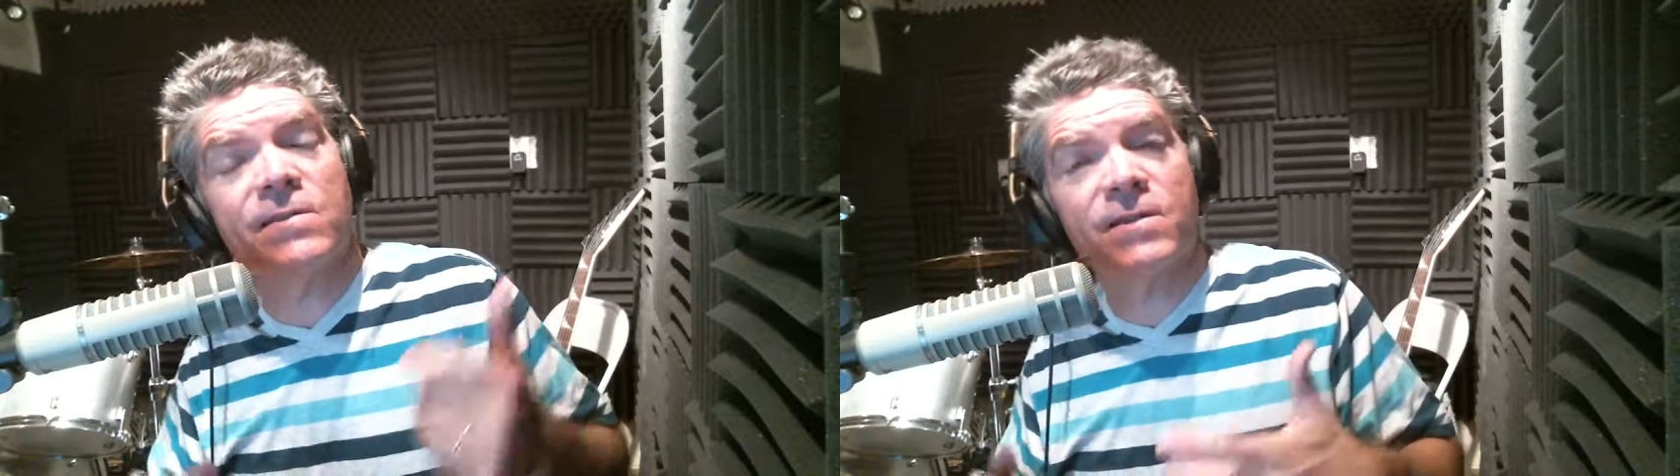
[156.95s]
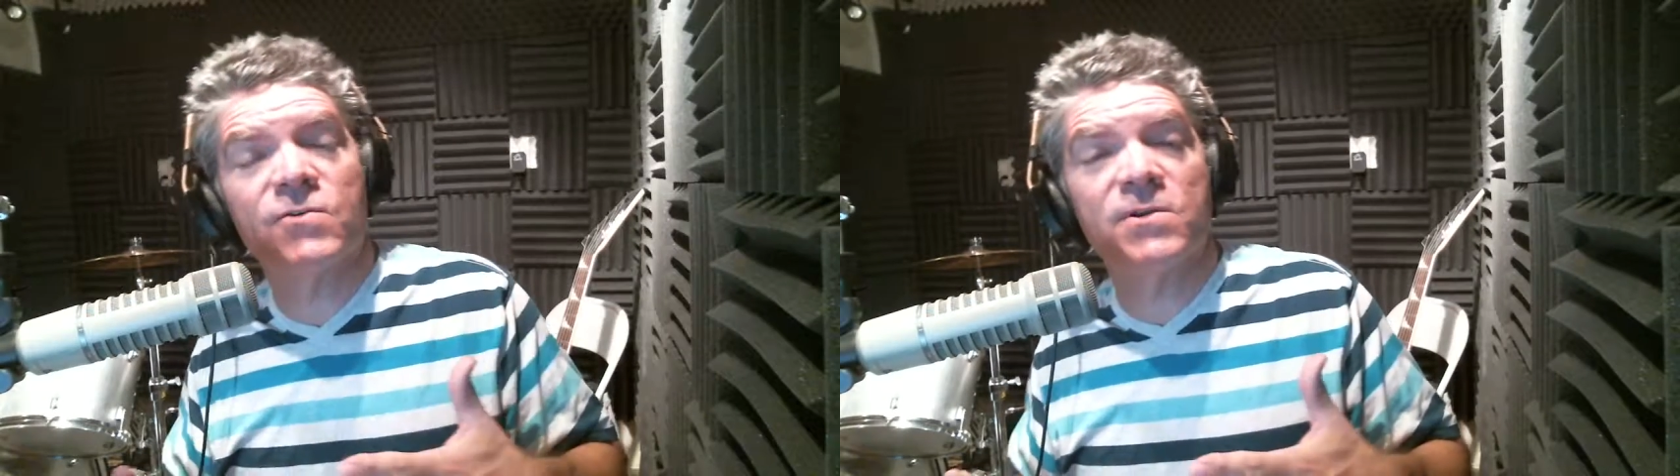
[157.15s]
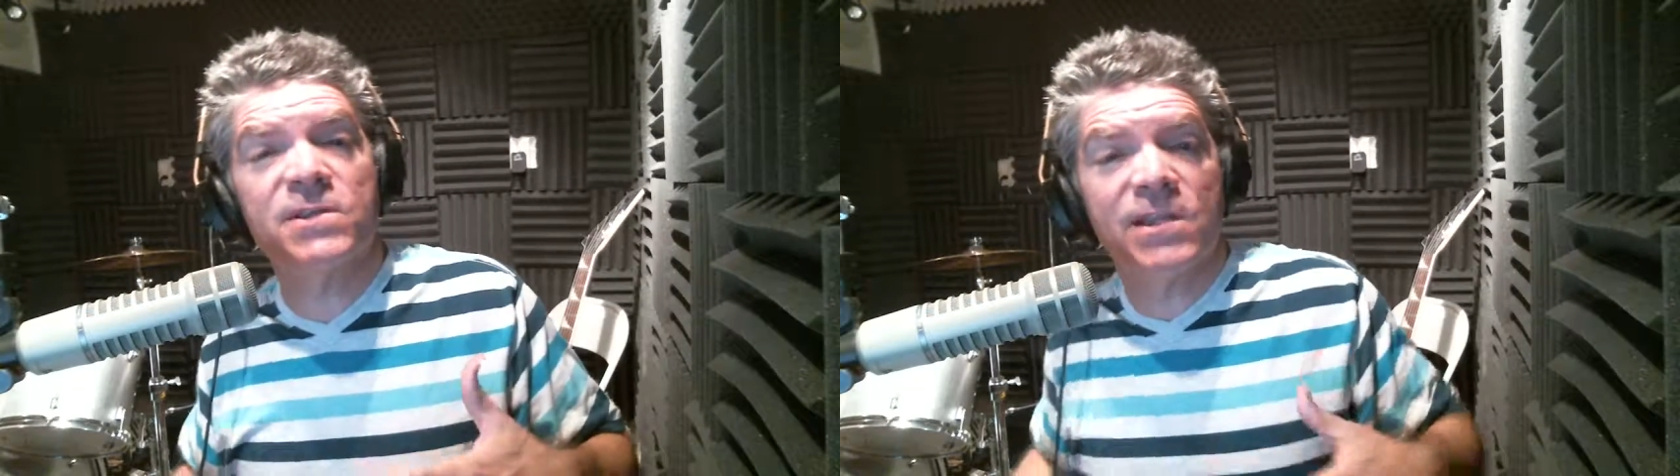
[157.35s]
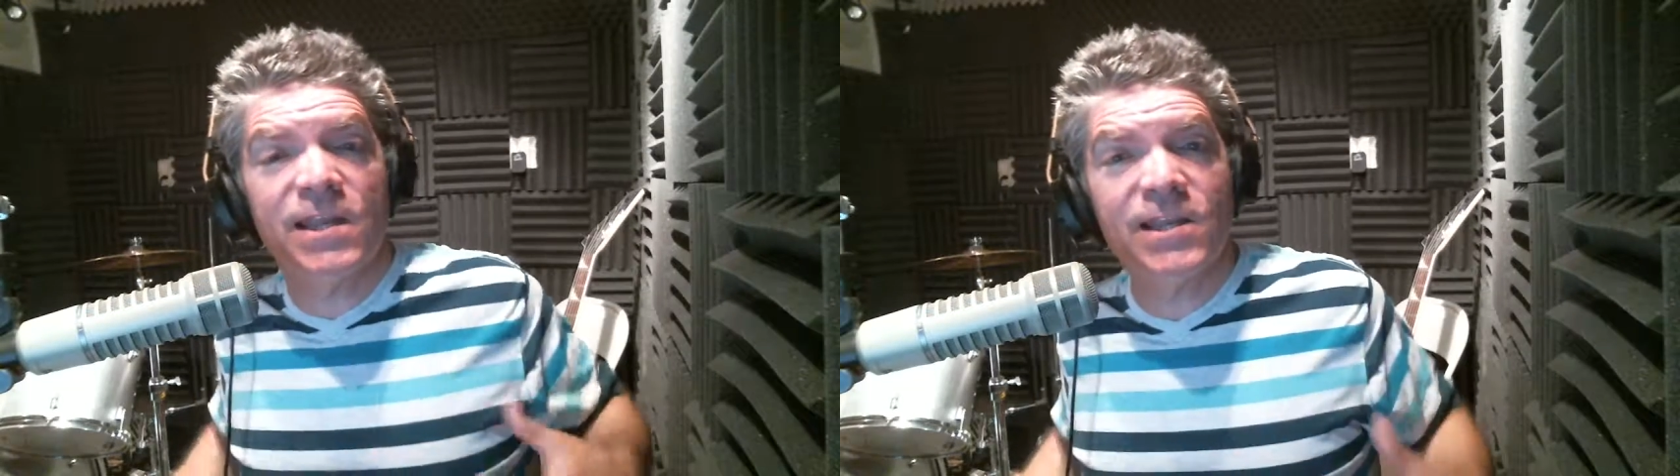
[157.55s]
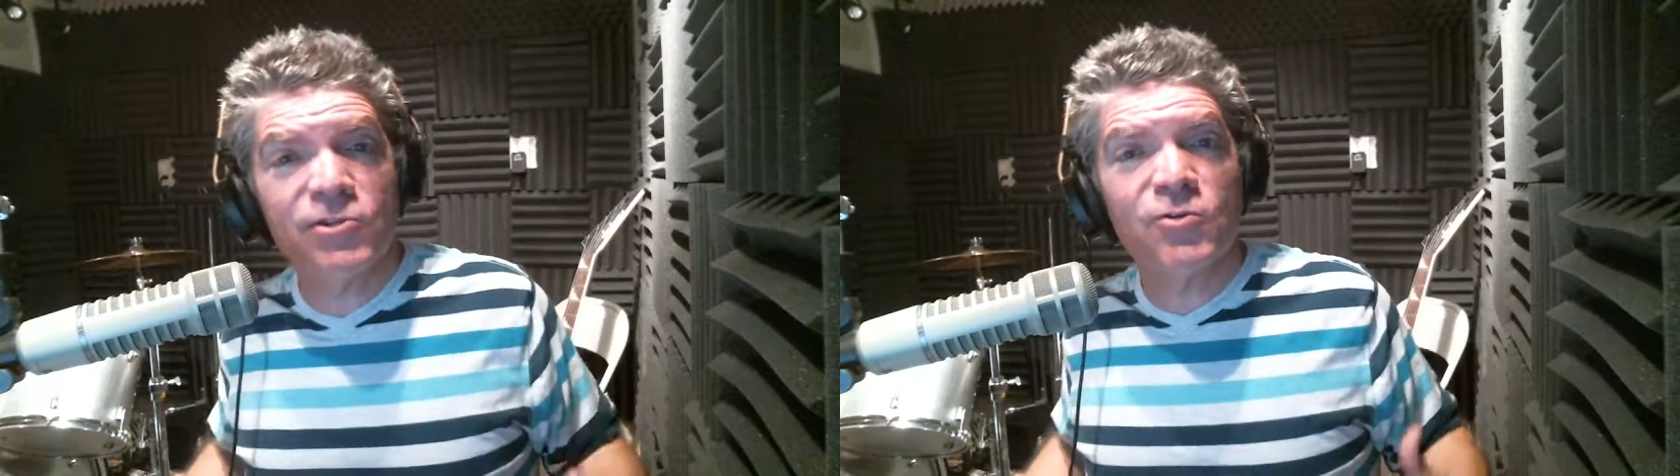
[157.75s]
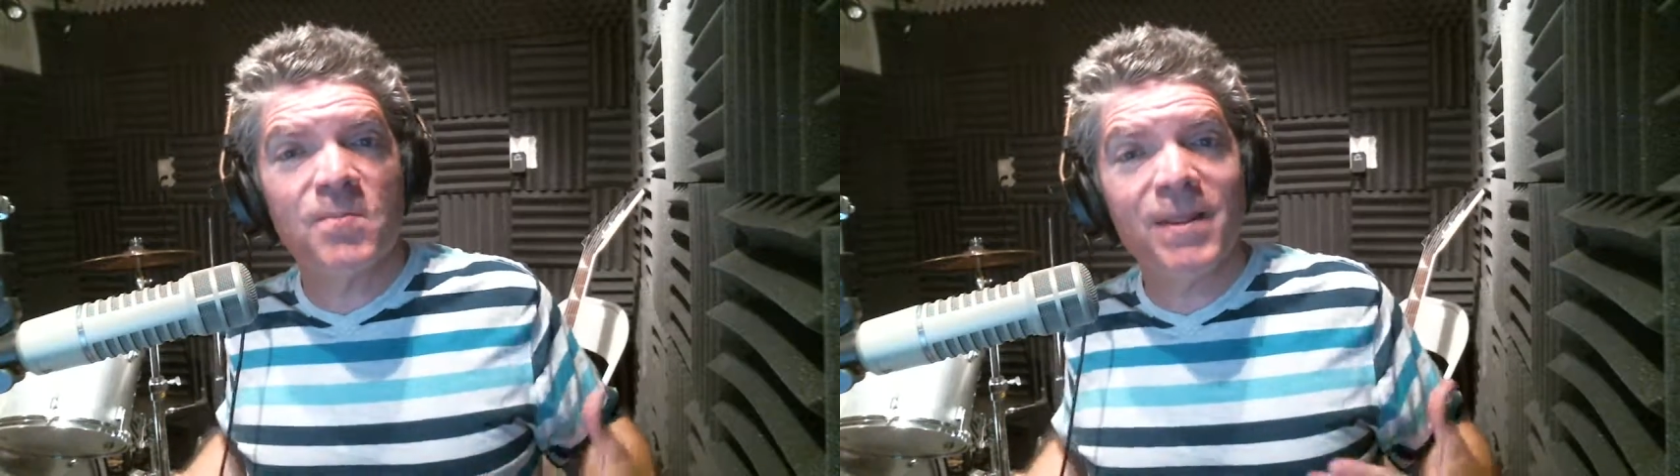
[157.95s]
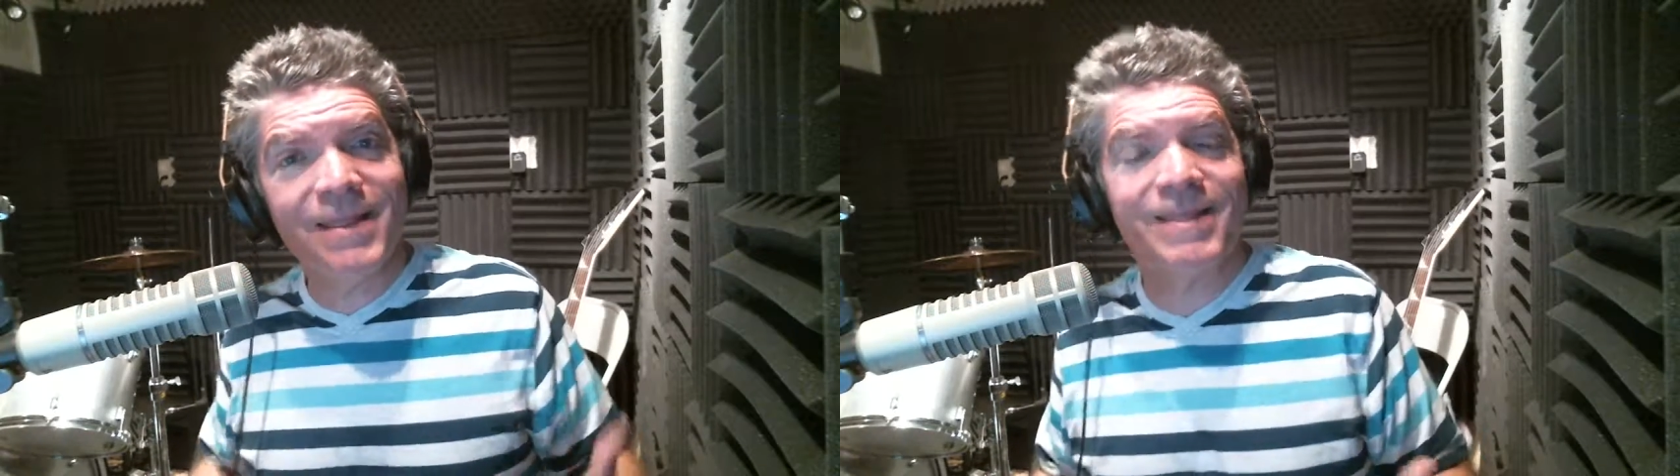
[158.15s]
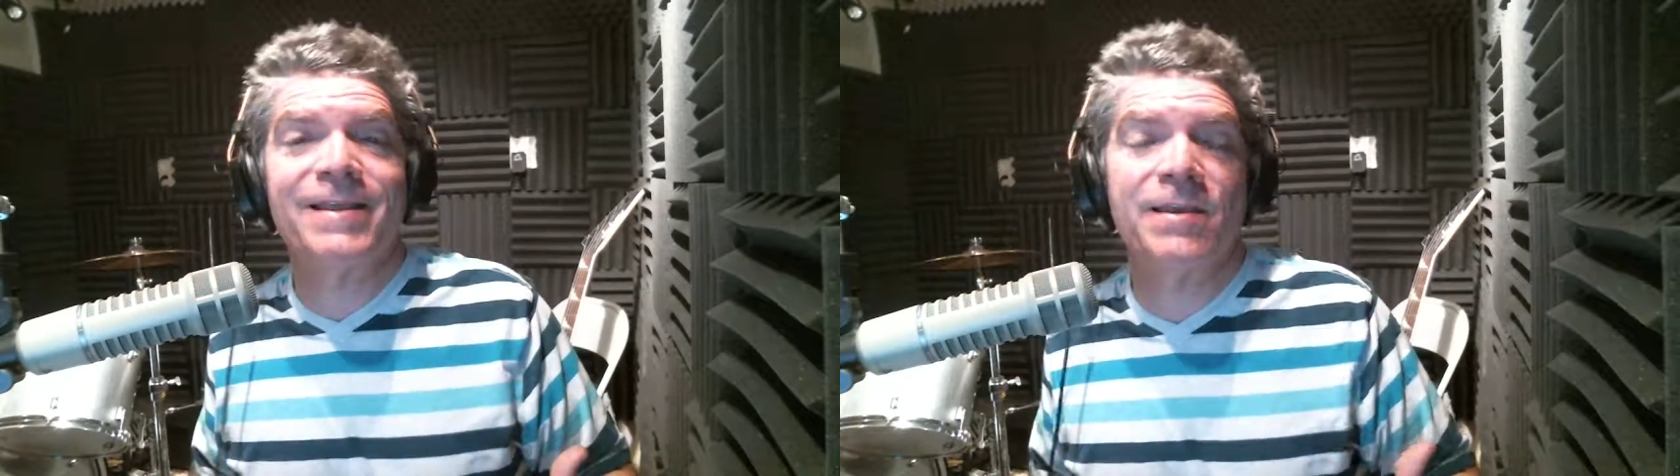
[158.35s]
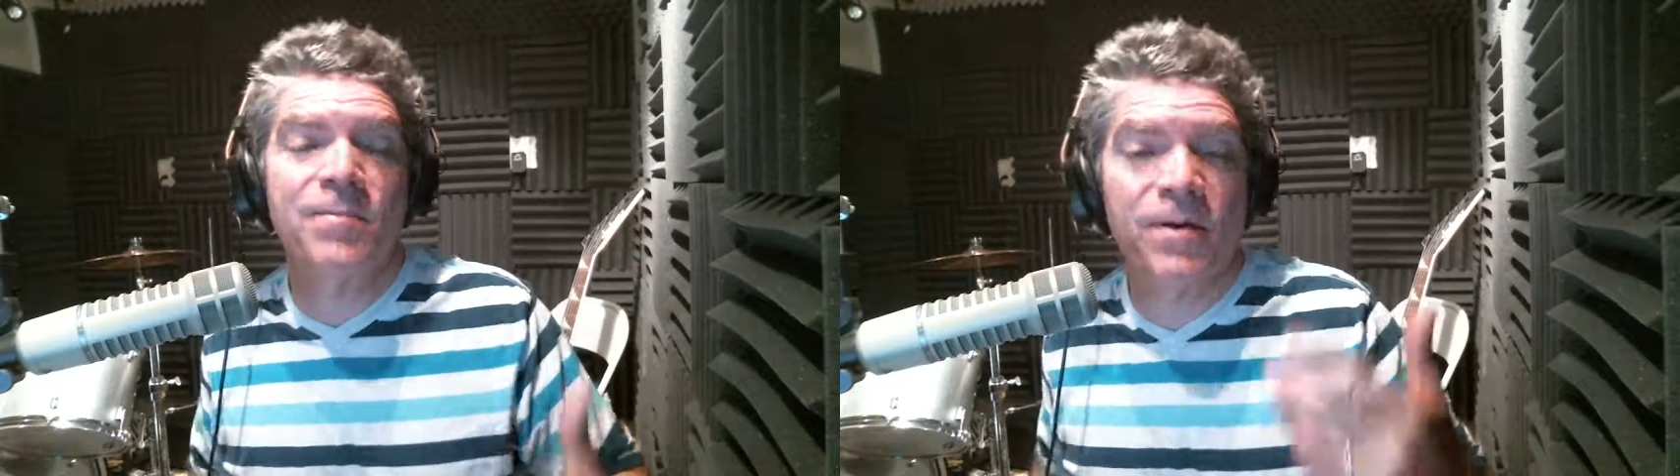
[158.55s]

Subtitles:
electricity intermittently.